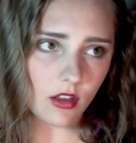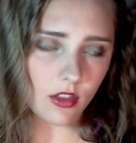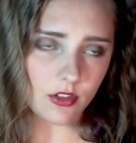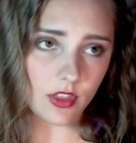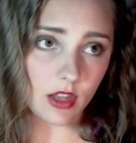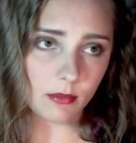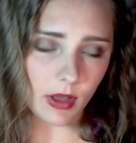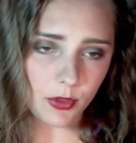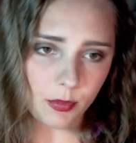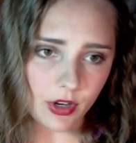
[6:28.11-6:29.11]
other than
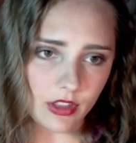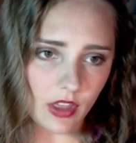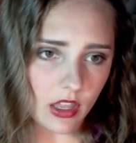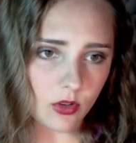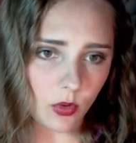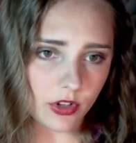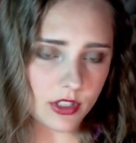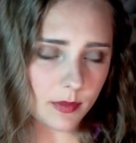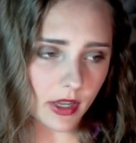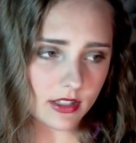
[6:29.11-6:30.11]
mouth breathe and or
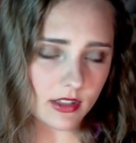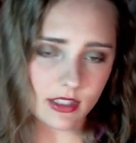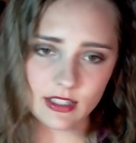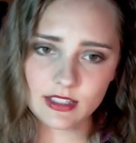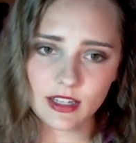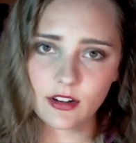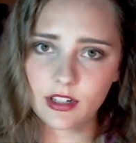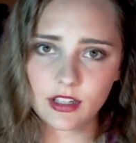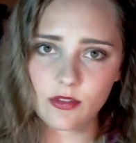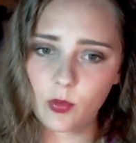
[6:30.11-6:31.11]
inspect the
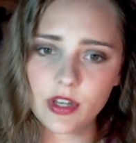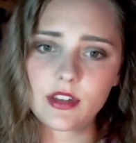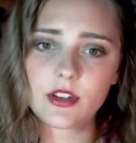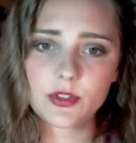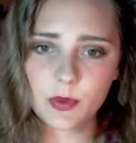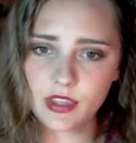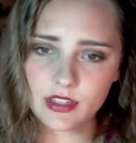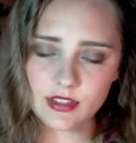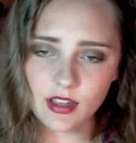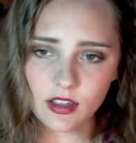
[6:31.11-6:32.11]
dexterity of windows with his tongue,